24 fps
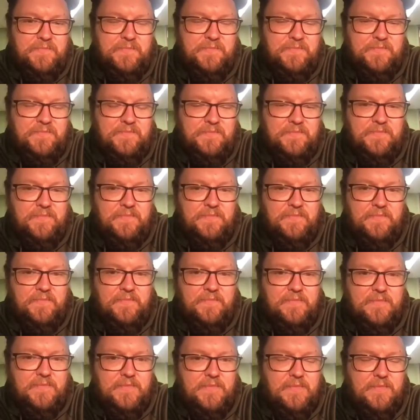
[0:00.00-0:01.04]

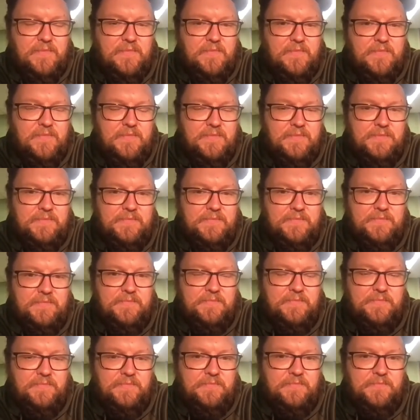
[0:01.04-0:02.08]

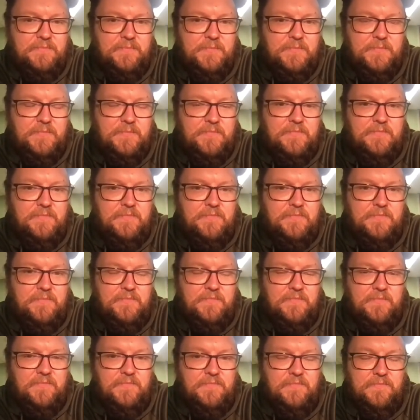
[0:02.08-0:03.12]

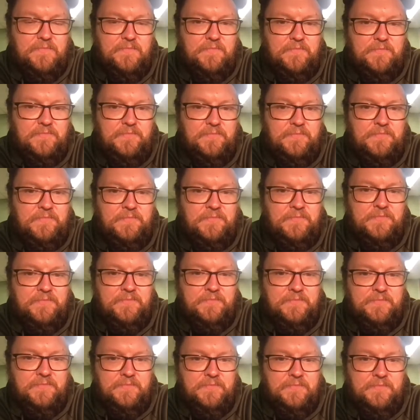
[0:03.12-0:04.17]

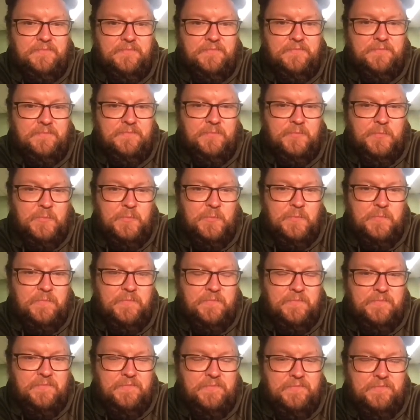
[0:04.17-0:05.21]

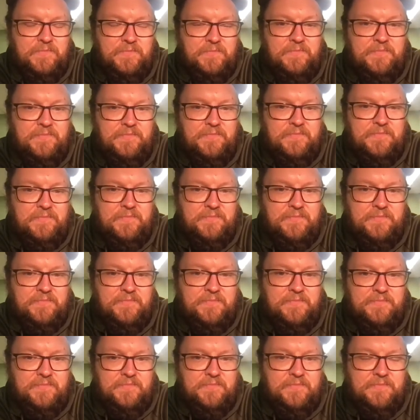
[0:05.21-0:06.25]

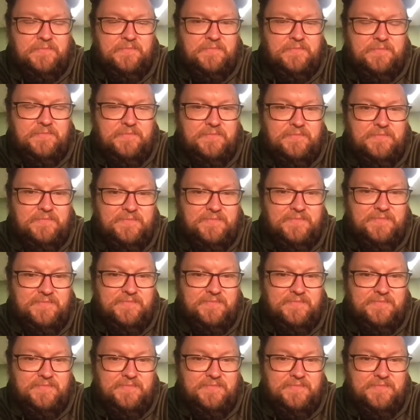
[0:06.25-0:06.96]
(silent)